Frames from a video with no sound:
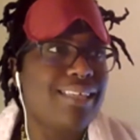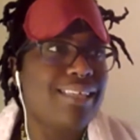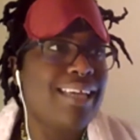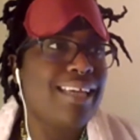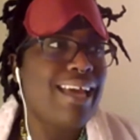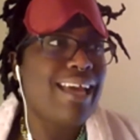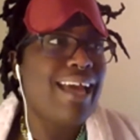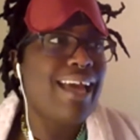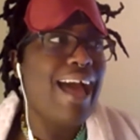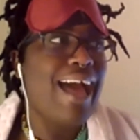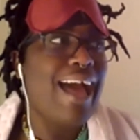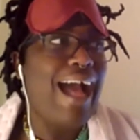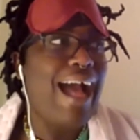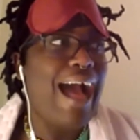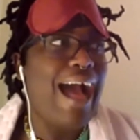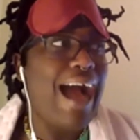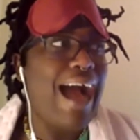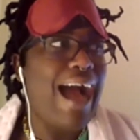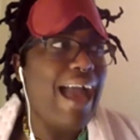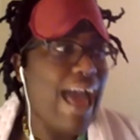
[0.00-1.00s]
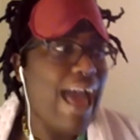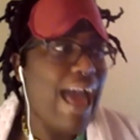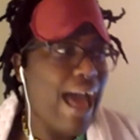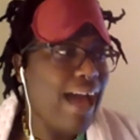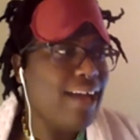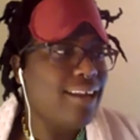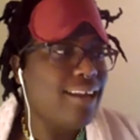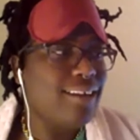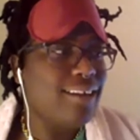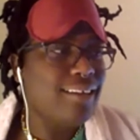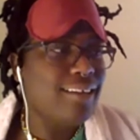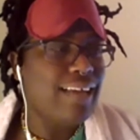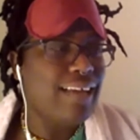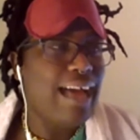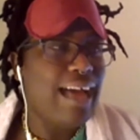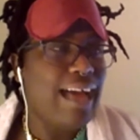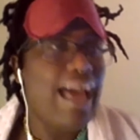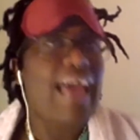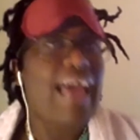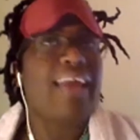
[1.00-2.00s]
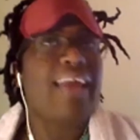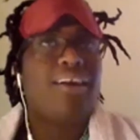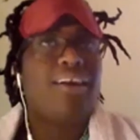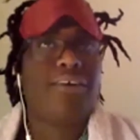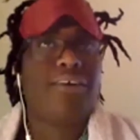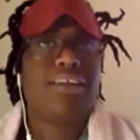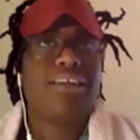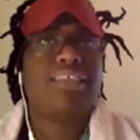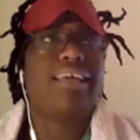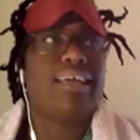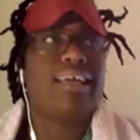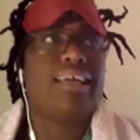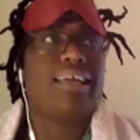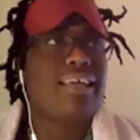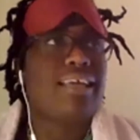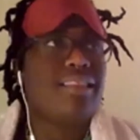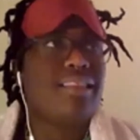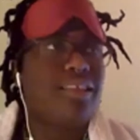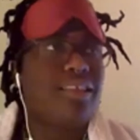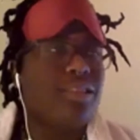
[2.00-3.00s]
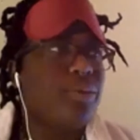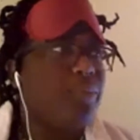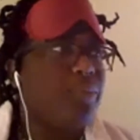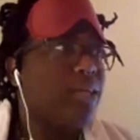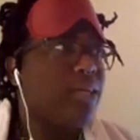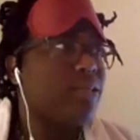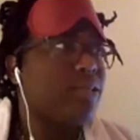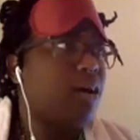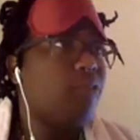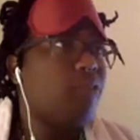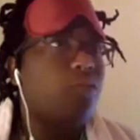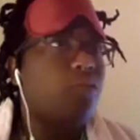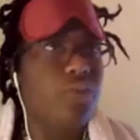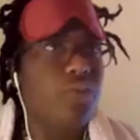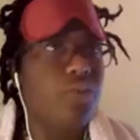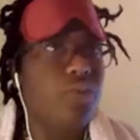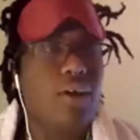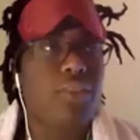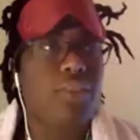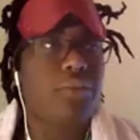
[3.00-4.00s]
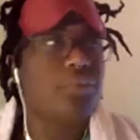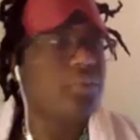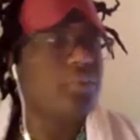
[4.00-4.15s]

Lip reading: I had already taken like the 3 weeks off for other reasons,